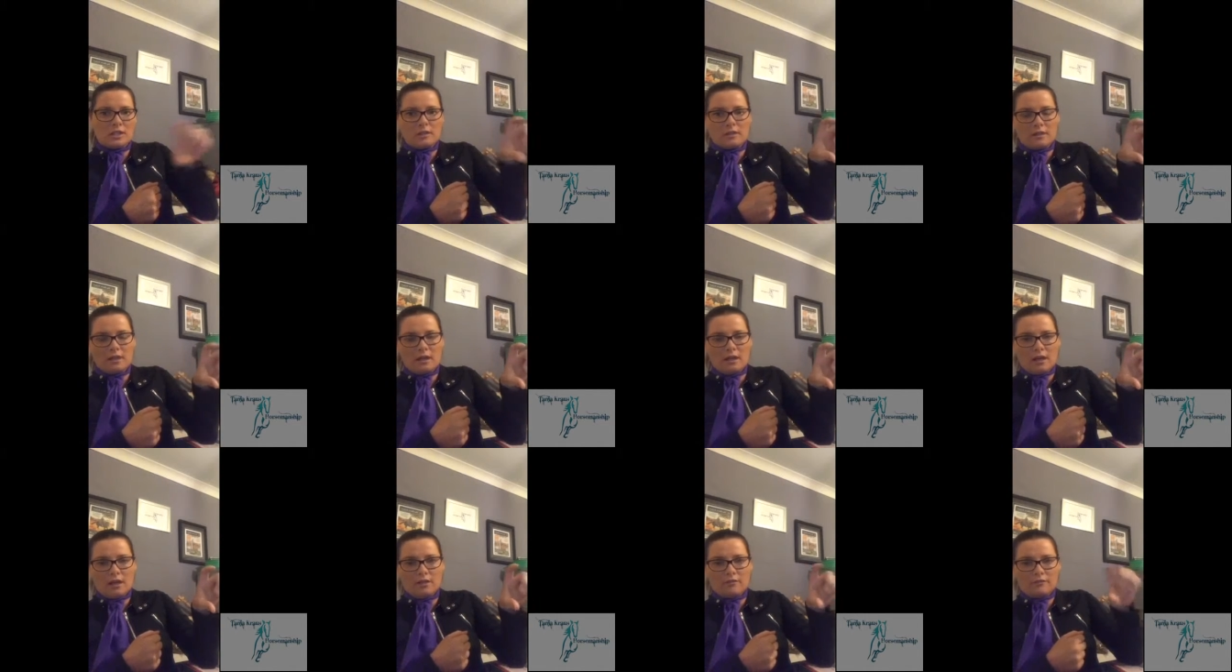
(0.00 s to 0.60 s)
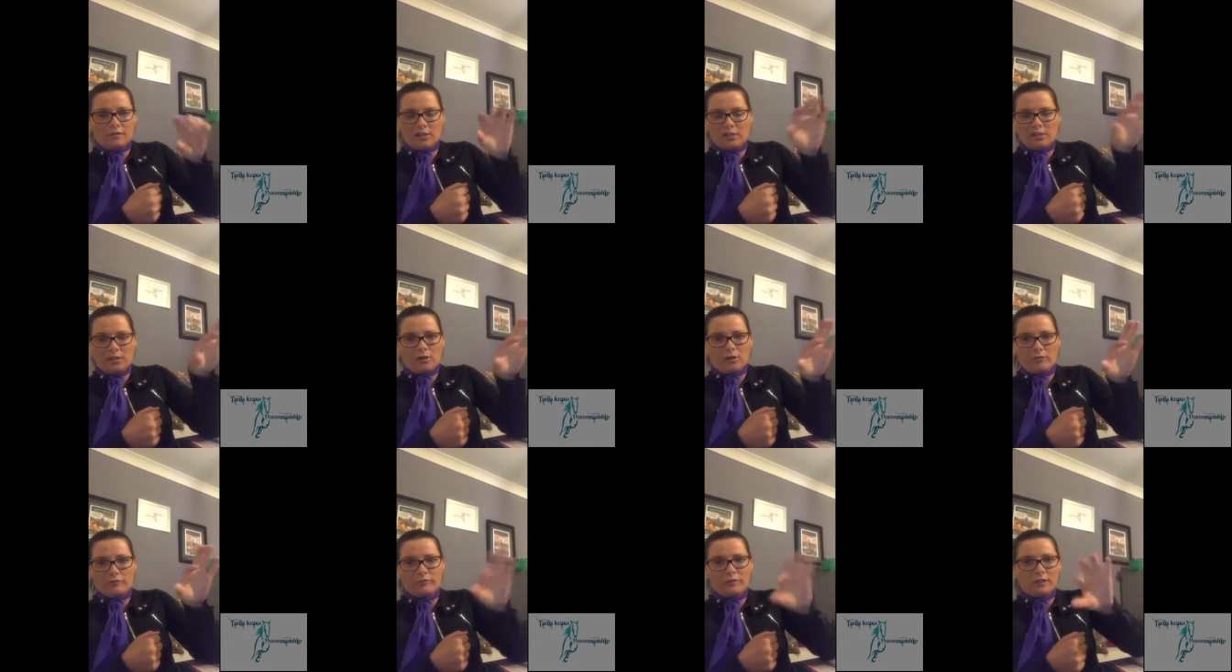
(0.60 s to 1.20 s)
If you
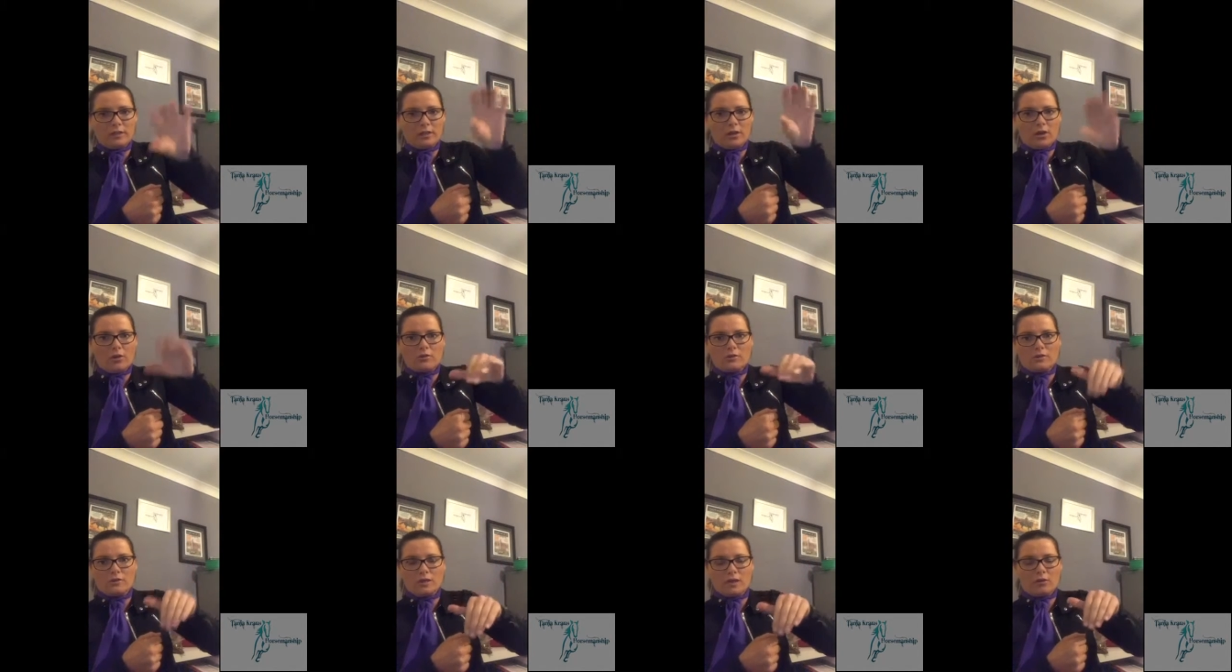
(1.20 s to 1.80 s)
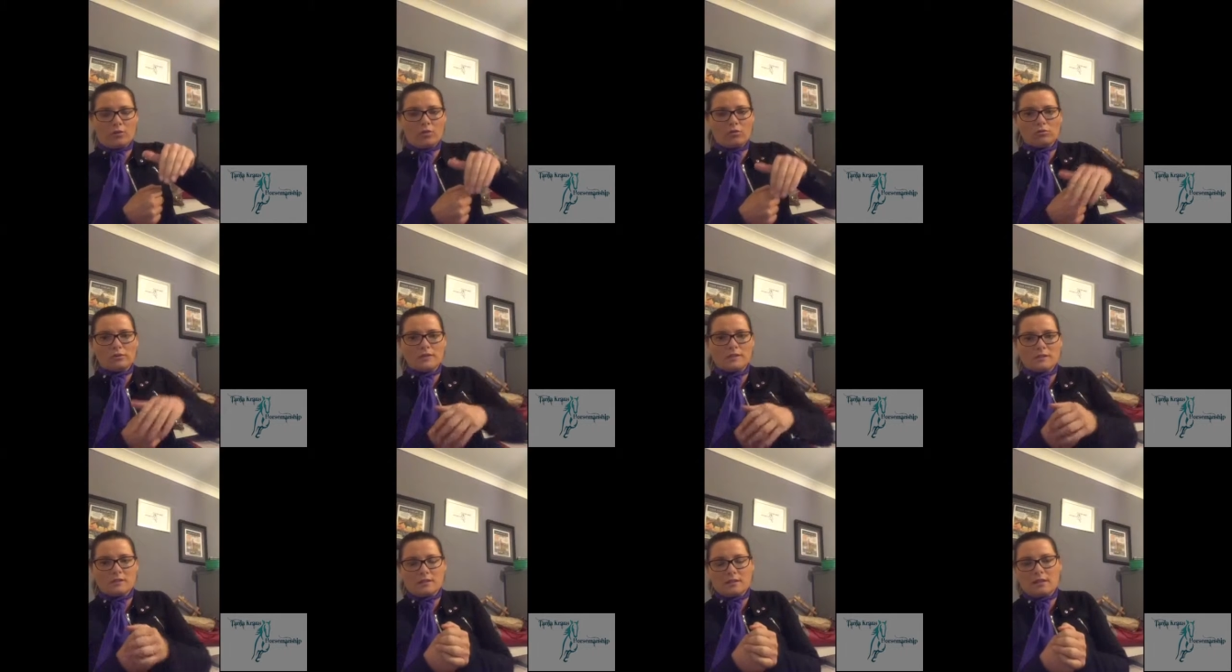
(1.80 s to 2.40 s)
click on videos, they're all
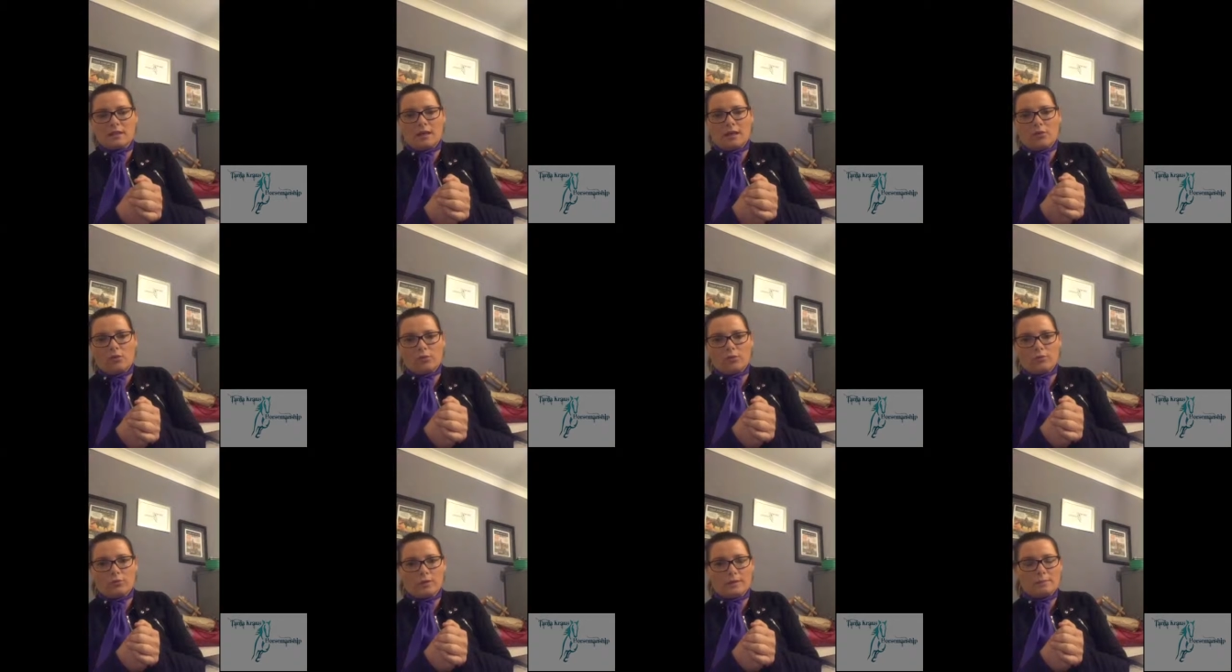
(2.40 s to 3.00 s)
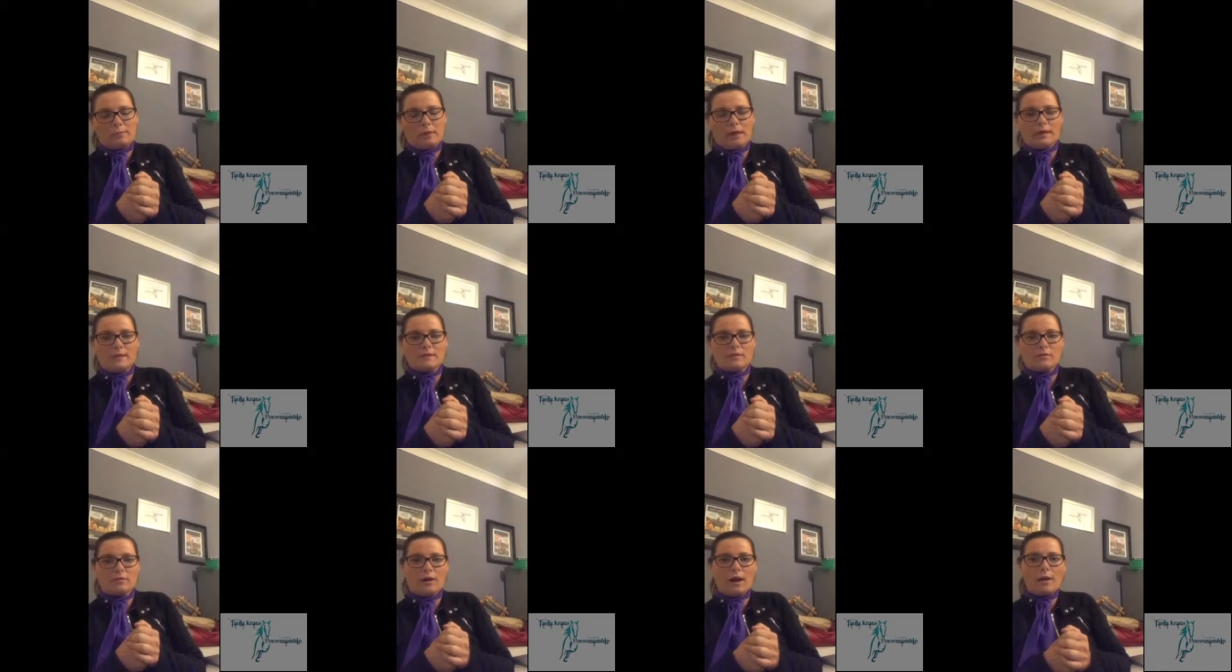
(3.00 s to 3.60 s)
listed there, all the
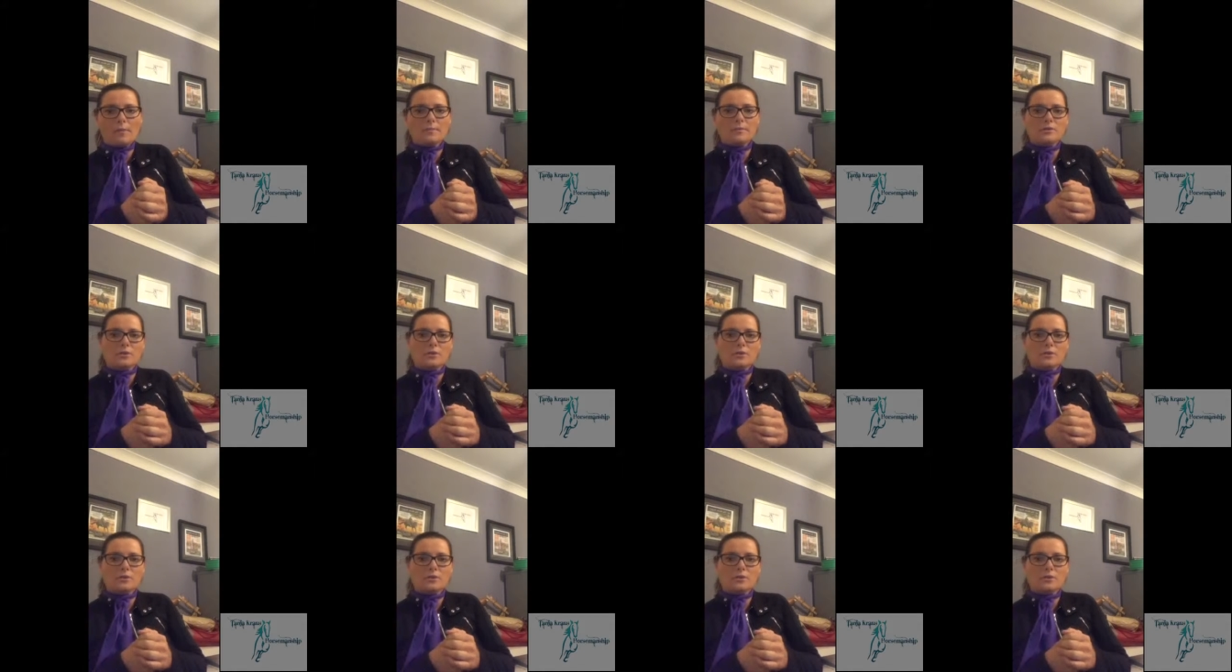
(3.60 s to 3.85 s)
replays are up.